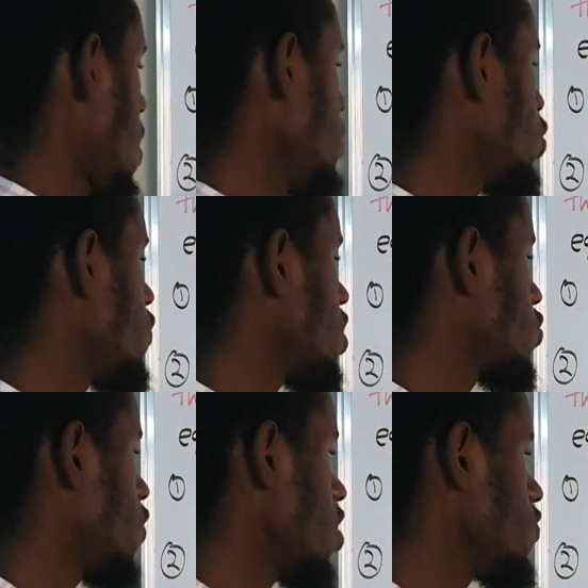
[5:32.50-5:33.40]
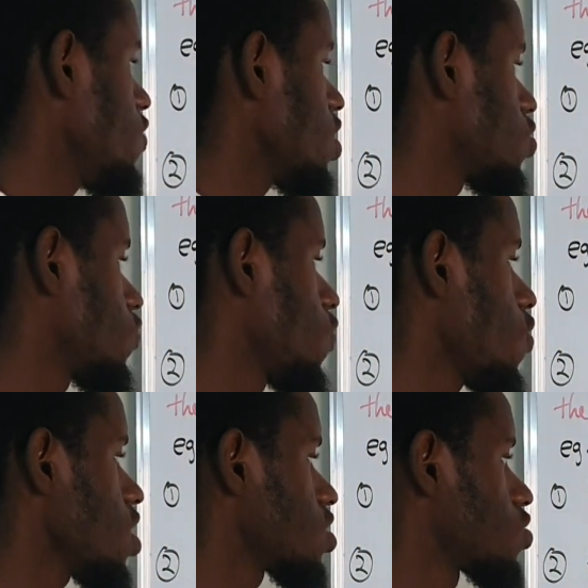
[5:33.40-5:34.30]
probability of x5,
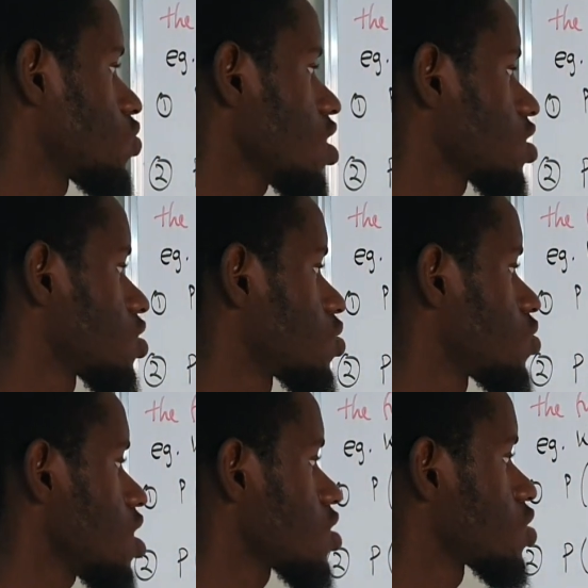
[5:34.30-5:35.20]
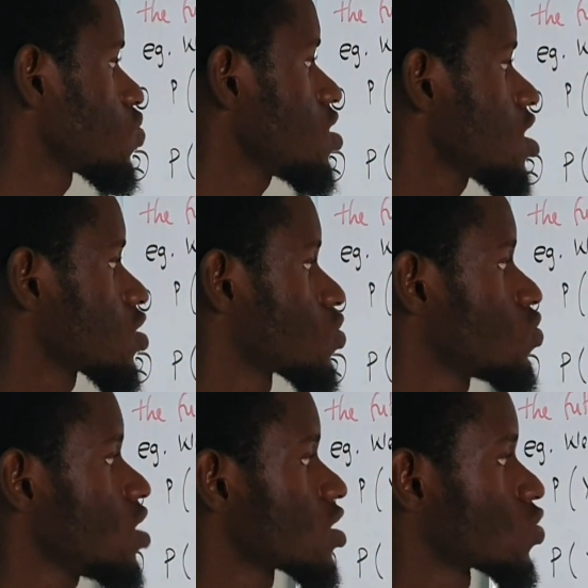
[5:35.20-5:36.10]
x4, x3,
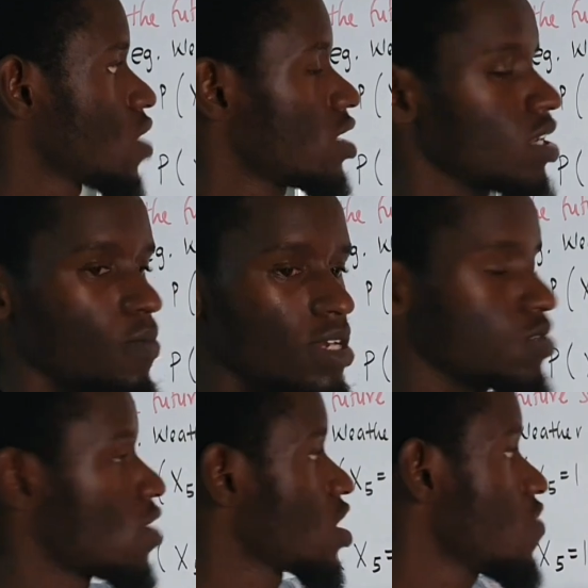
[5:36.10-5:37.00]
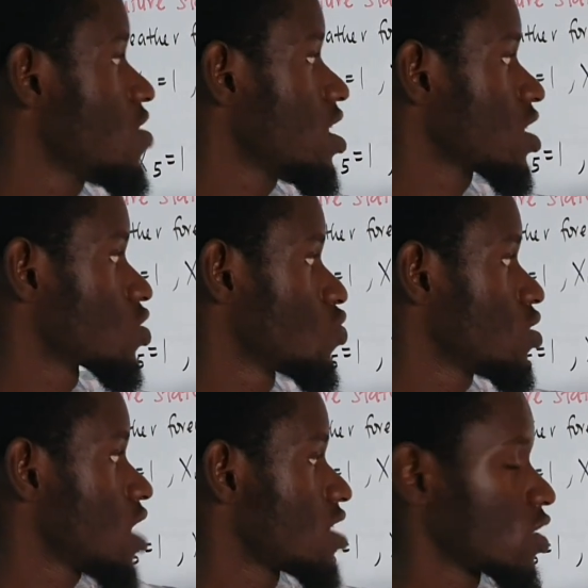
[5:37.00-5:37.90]
x2, x1, but we are given
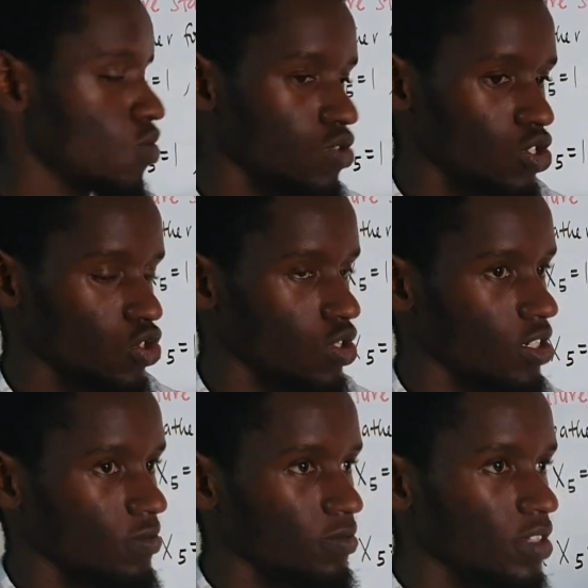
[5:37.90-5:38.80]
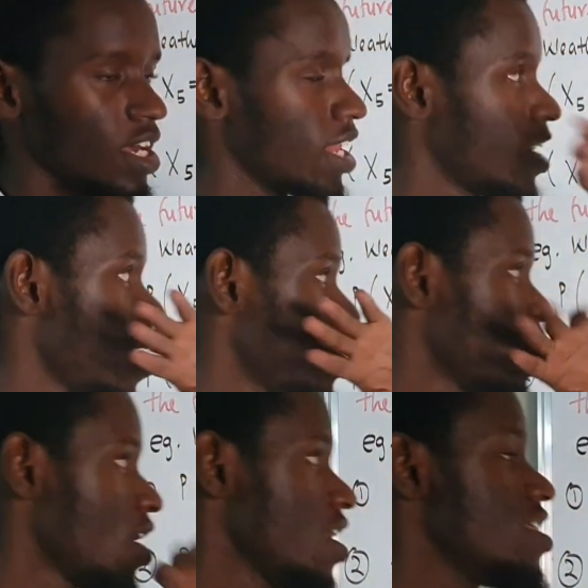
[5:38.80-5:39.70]
x0 as a condition.
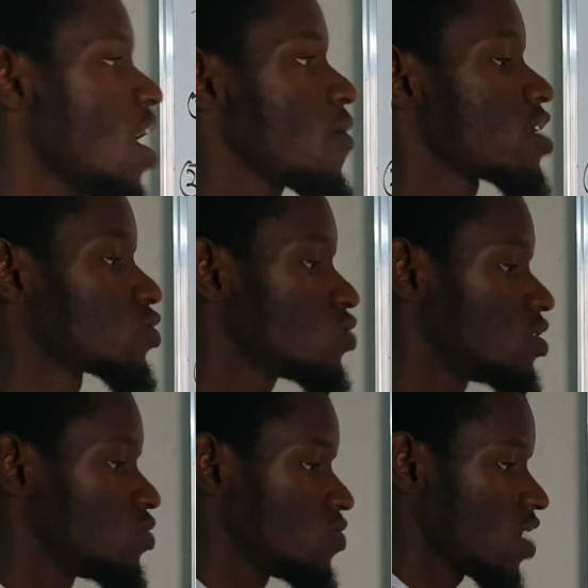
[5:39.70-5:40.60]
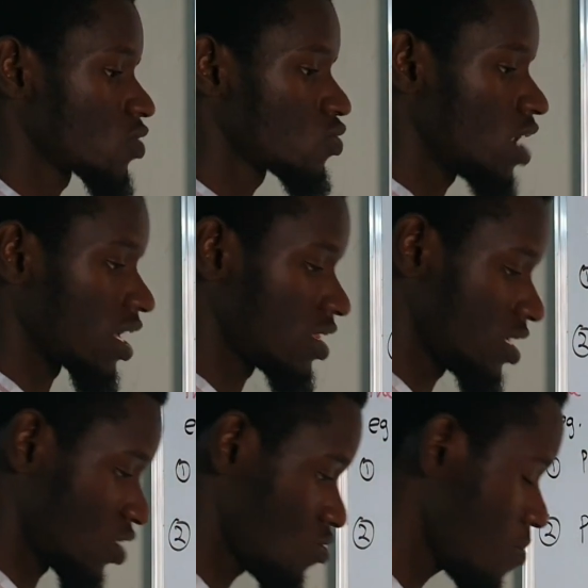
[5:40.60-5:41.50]
Now here we just do like
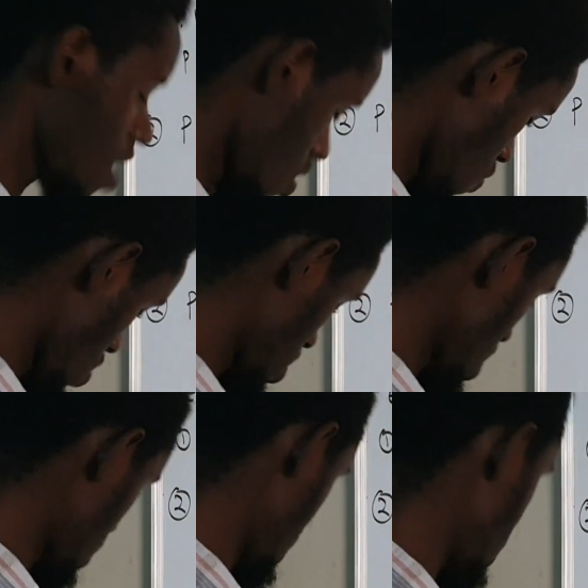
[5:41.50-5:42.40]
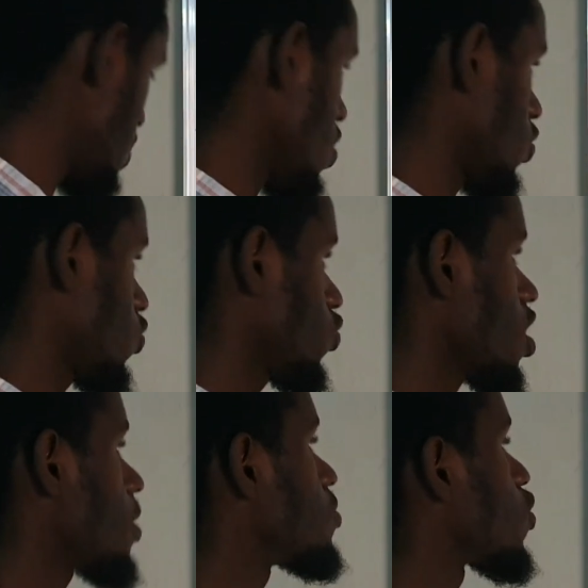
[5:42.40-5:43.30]
this. Remember, we said that this we are
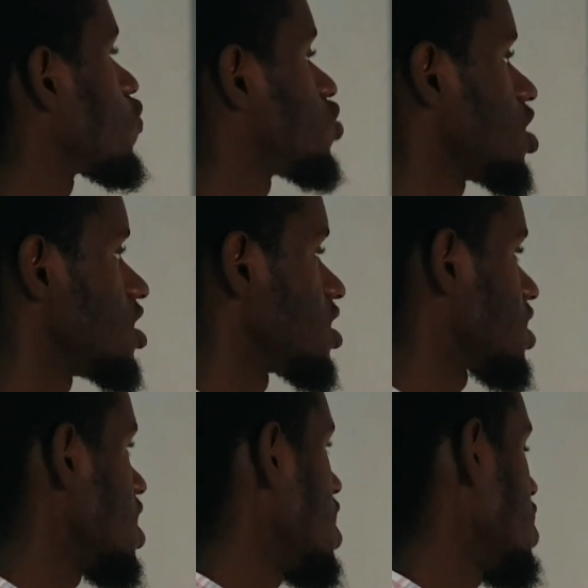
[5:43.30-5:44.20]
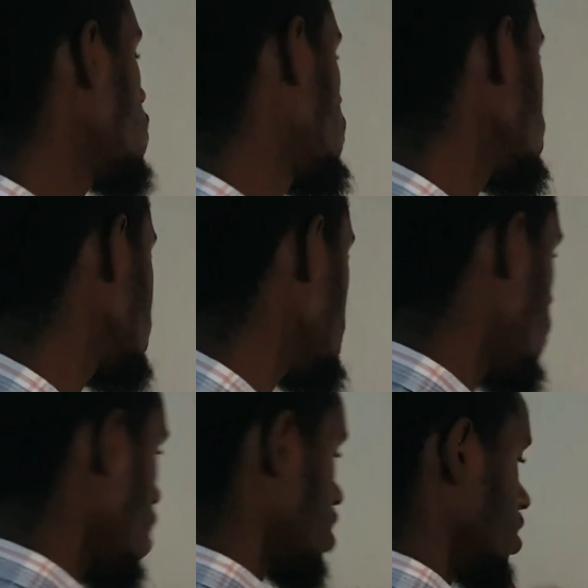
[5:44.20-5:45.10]
talking about Markov chains. Now for
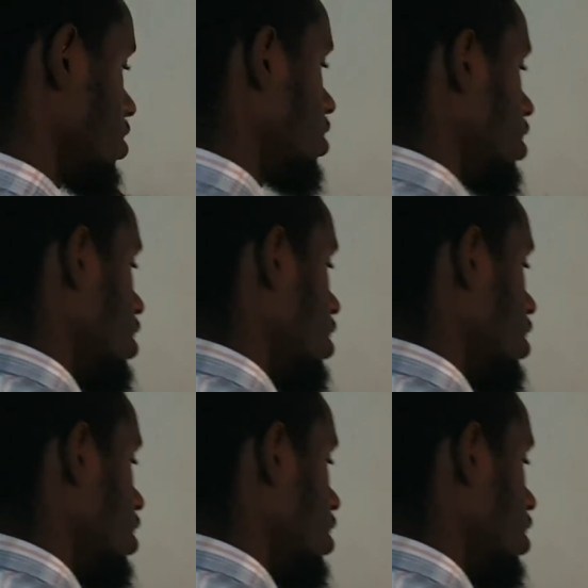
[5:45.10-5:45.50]
example one,